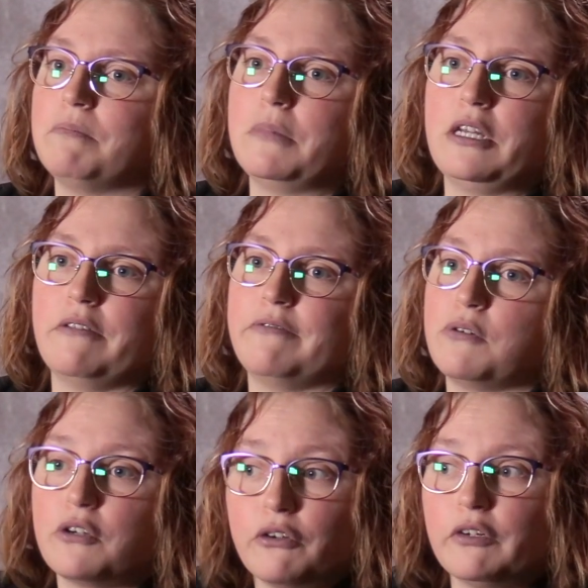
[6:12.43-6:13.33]

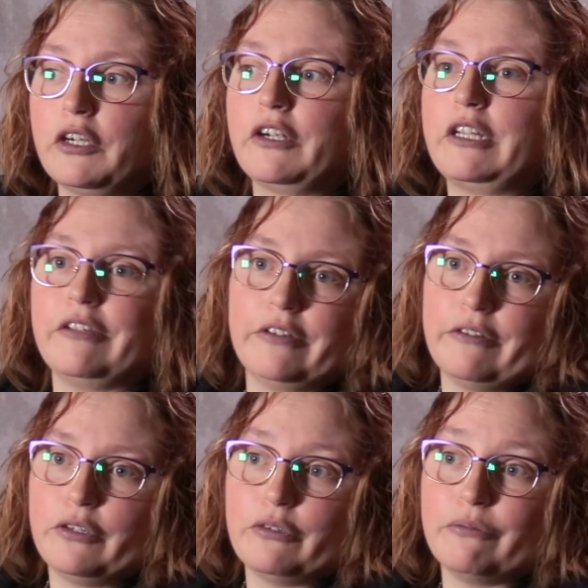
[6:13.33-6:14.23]
meaningful career even
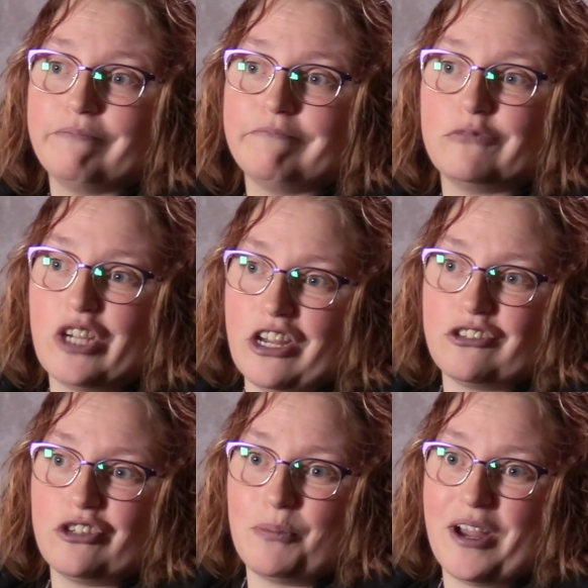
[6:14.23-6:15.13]
if you
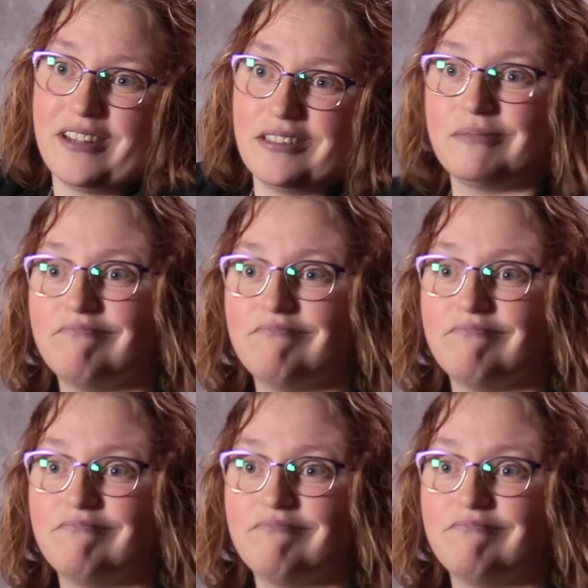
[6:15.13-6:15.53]
change your mind.